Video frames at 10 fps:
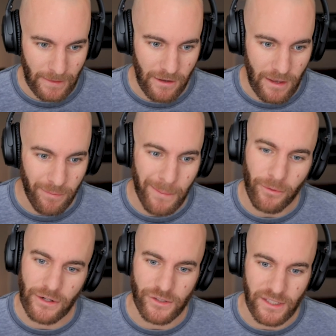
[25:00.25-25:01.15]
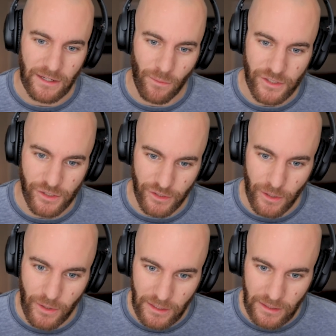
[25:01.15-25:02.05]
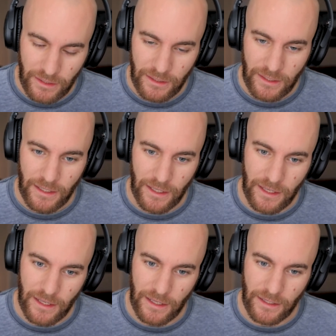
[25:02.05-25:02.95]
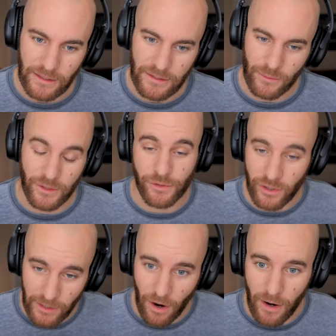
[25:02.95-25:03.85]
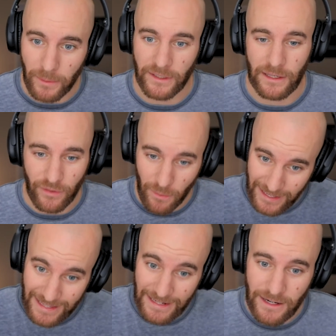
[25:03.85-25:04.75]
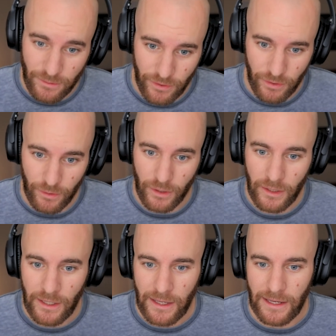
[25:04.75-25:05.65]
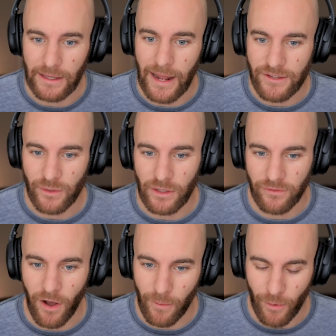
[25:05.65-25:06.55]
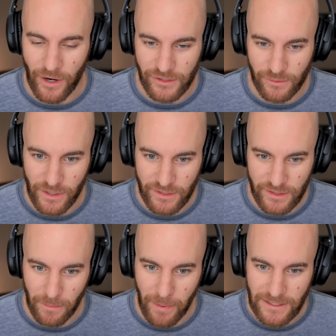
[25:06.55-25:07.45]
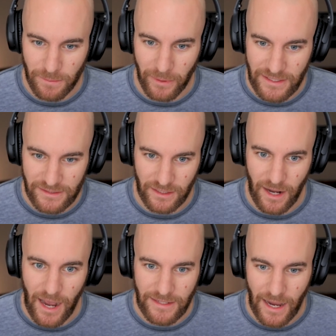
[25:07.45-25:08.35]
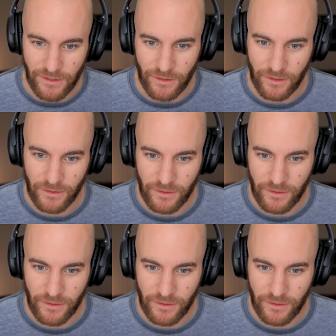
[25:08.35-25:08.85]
If people are interested in what you're doing, and which I'm sure they are, but if they want to connect with you and ask you any follow-up questions, where's the best place to contact you?